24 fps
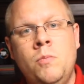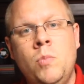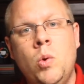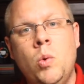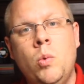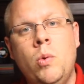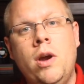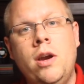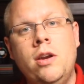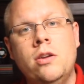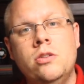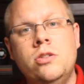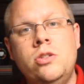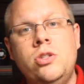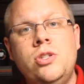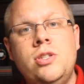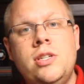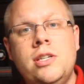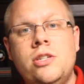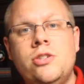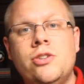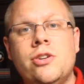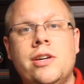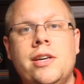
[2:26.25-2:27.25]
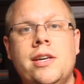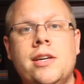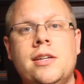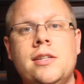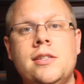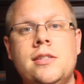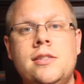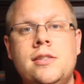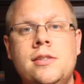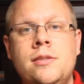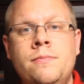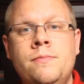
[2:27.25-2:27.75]
but why don't you teach your
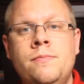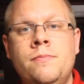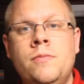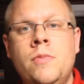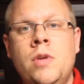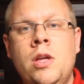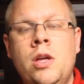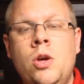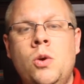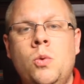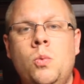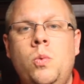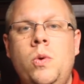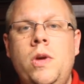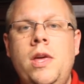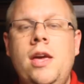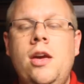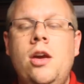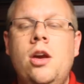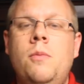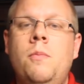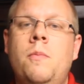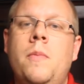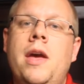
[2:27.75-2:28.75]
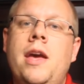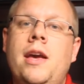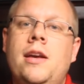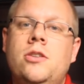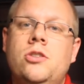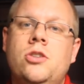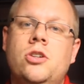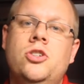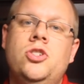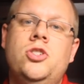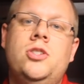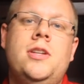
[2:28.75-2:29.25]
kids? We could make
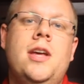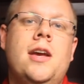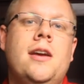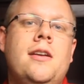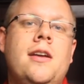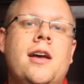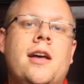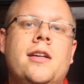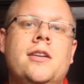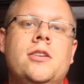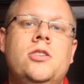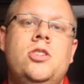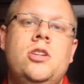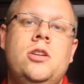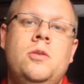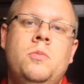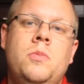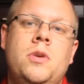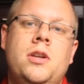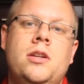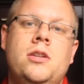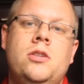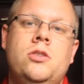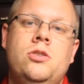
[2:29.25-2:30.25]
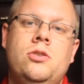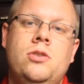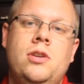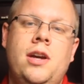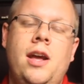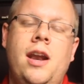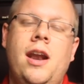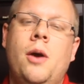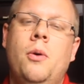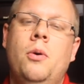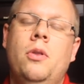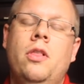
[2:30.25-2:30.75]
church technology a ministry,
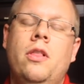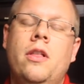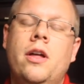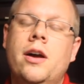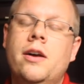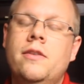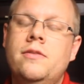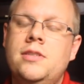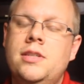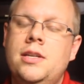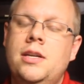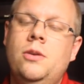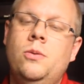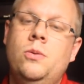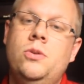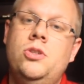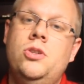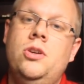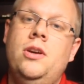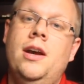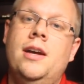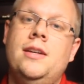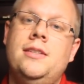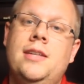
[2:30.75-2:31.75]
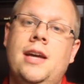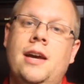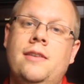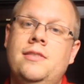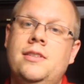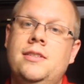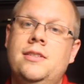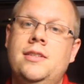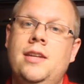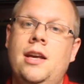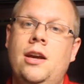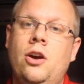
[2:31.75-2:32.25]
and I would love to hear what you guys have
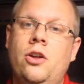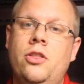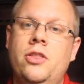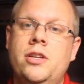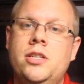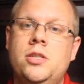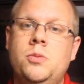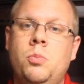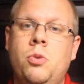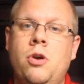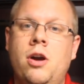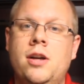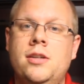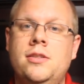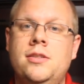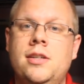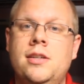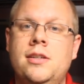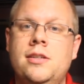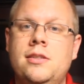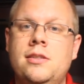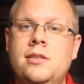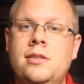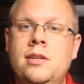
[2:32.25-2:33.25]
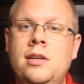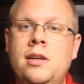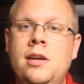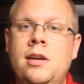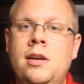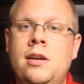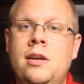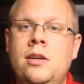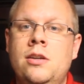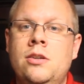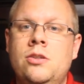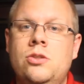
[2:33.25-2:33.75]
to say on this process.
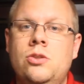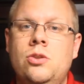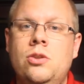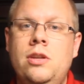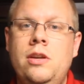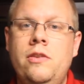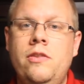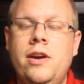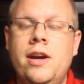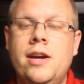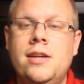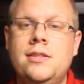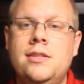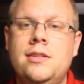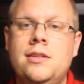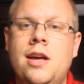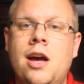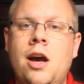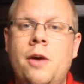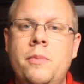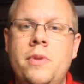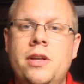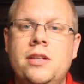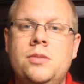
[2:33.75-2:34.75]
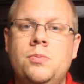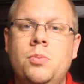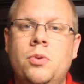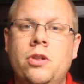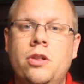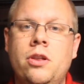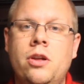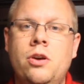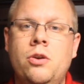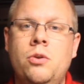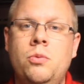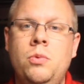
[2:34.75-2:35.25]
So leave your guys' comments
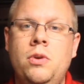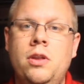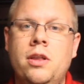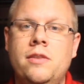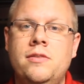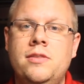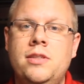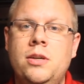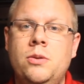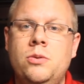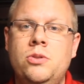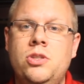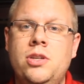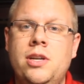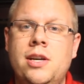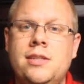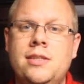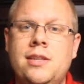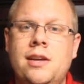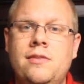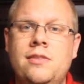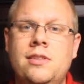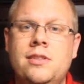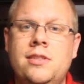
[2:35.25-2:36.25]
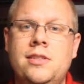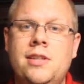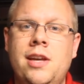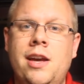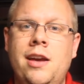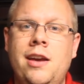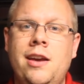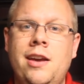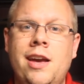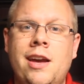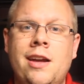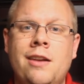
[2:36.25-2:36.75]
below, and we'd love to hear what you guys have to
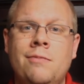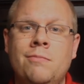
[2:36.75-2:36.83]
say.